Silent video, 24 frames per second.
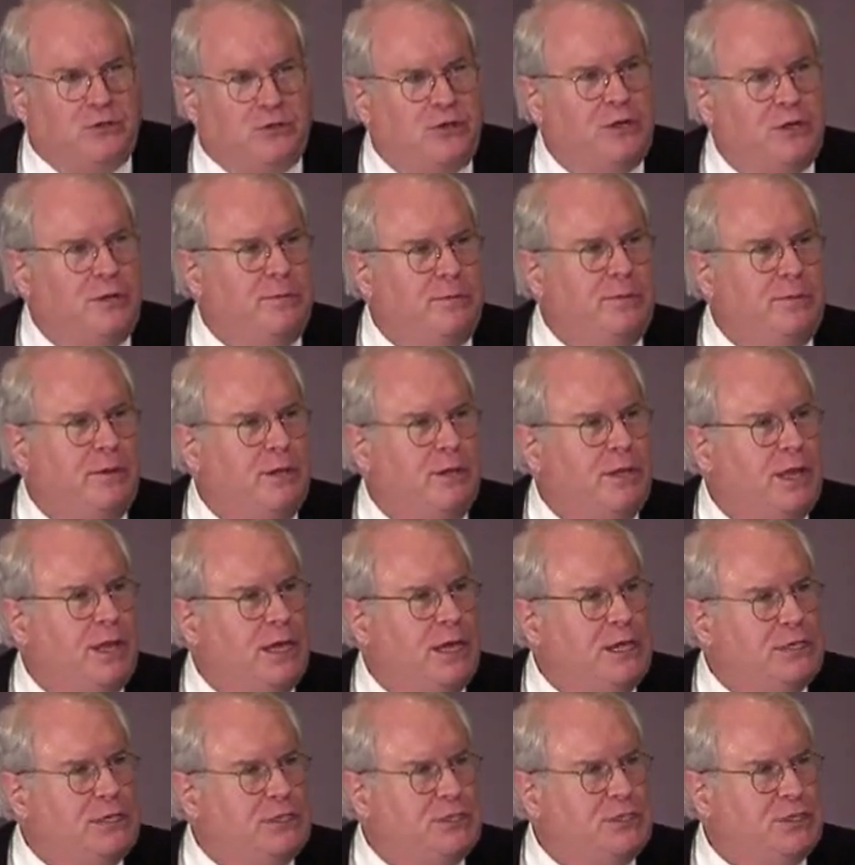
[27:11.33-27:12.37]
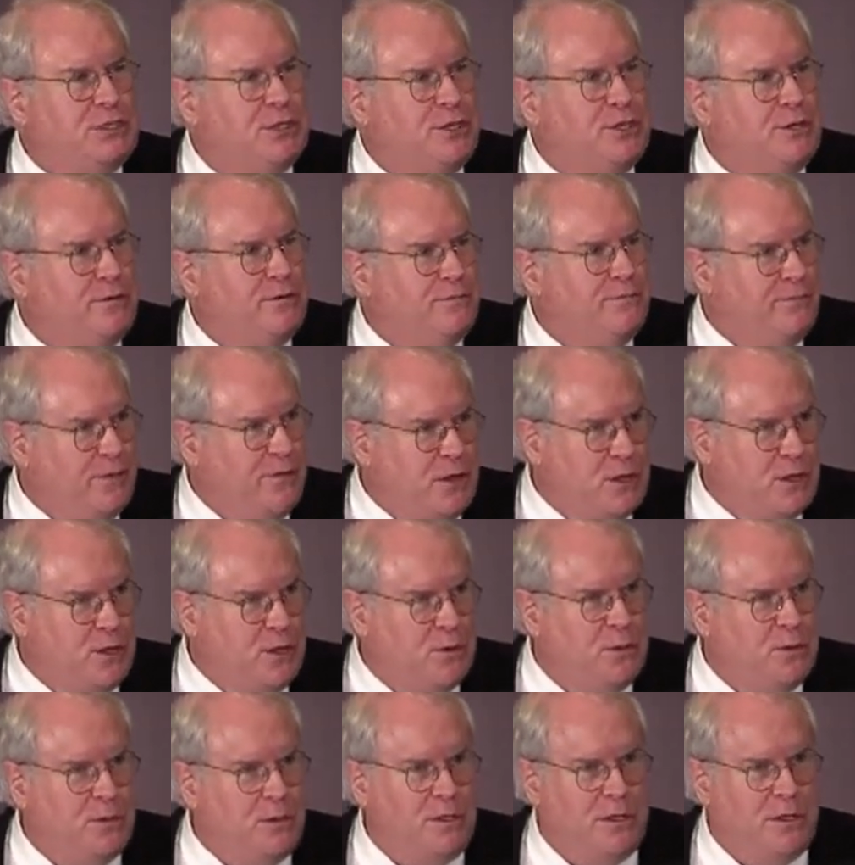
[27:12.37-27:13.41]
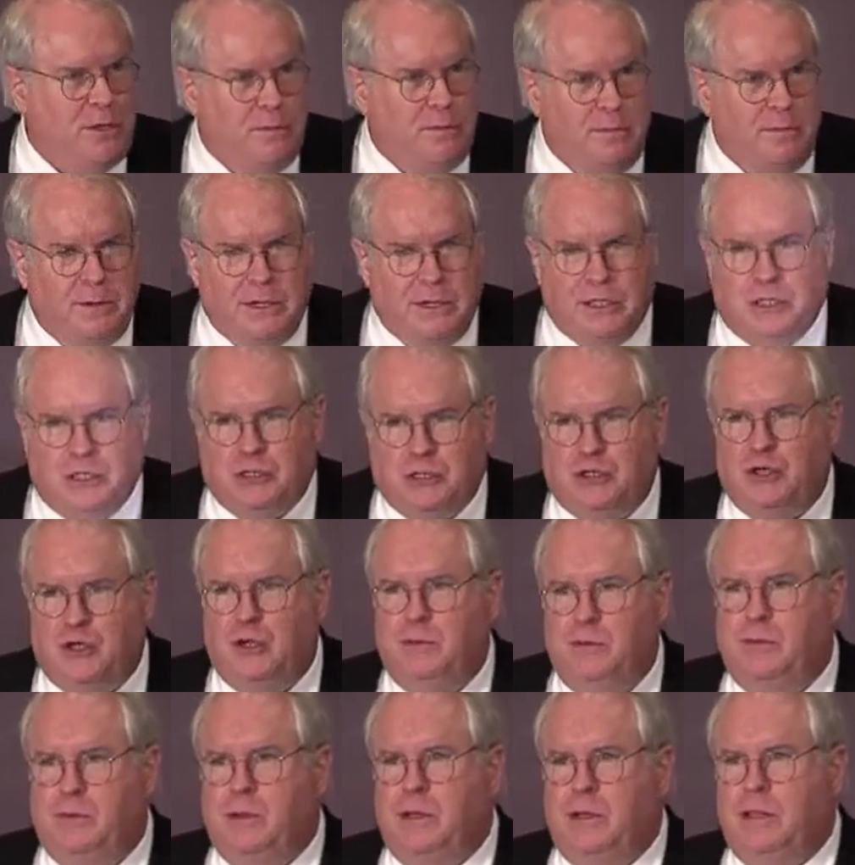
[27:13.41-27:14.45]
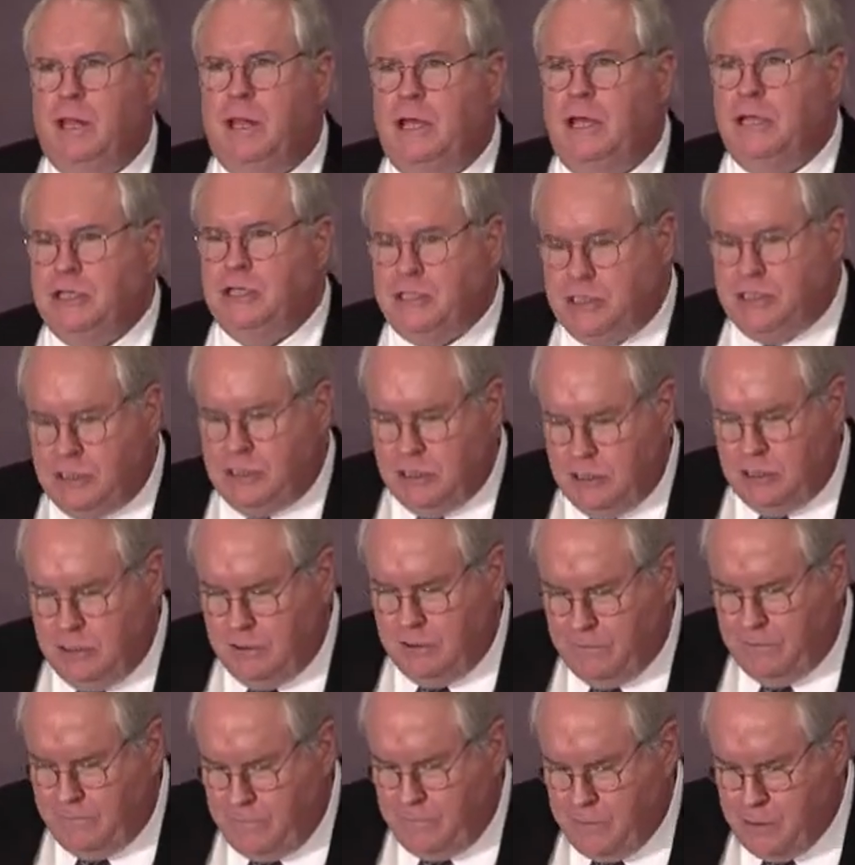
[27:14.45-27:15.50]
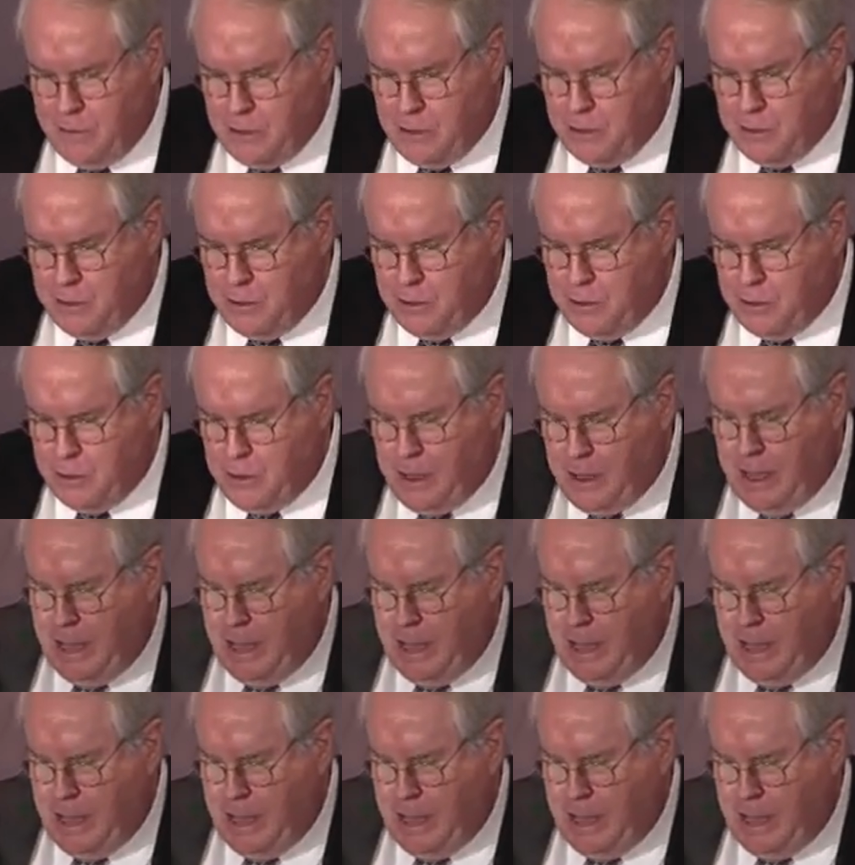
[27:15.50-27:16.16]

Next was Ron Rhodes, a very gifted Bible teacher who spoke on the debate regarding the